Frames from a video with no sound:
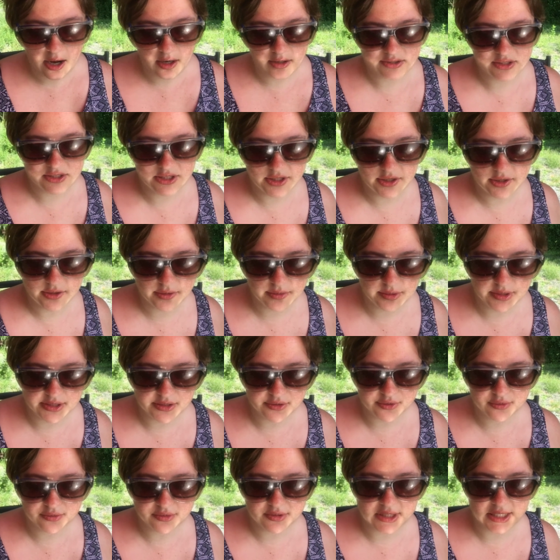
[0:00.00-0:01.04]
I'll see you in
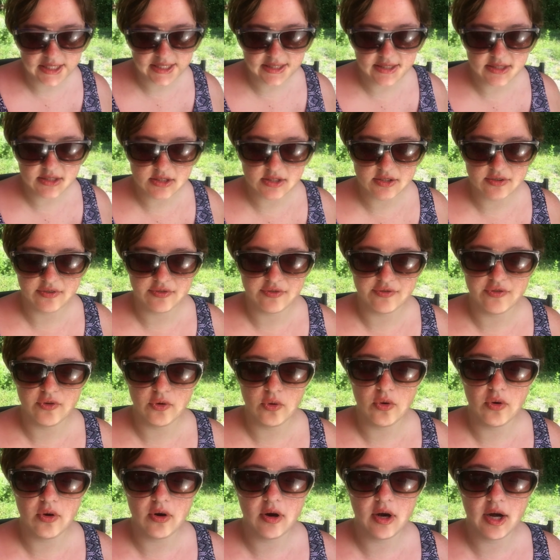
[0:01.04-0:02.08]
two seconds
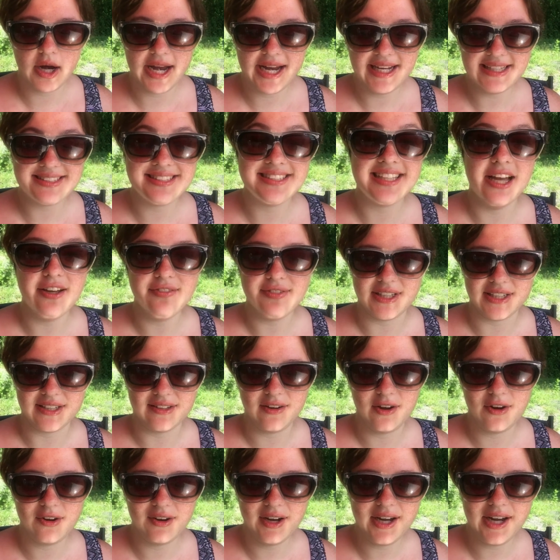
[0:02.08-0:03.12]
for
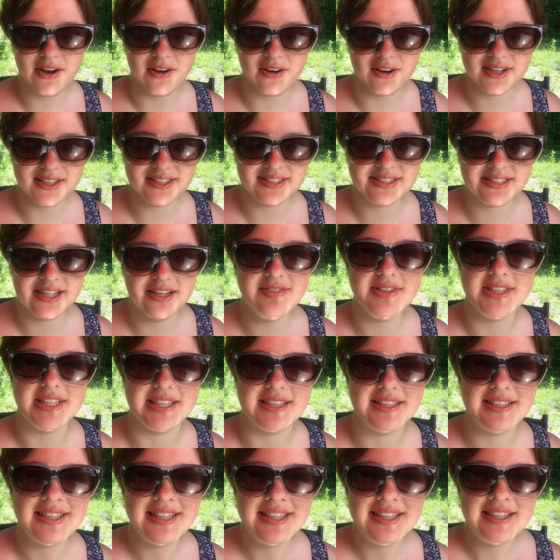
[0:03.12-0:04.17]
8-7. All right, August
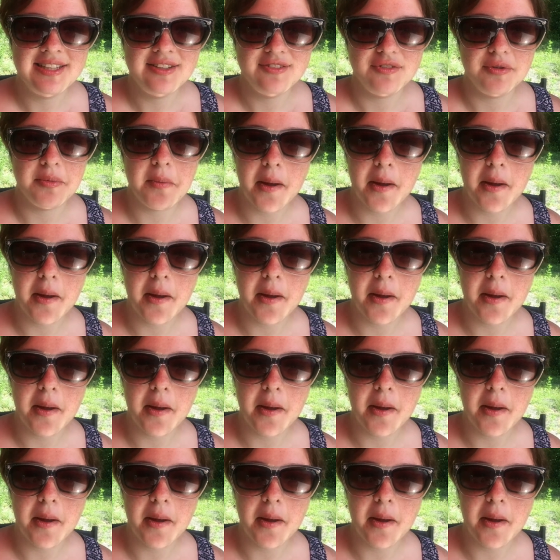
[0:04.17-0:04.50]
7th.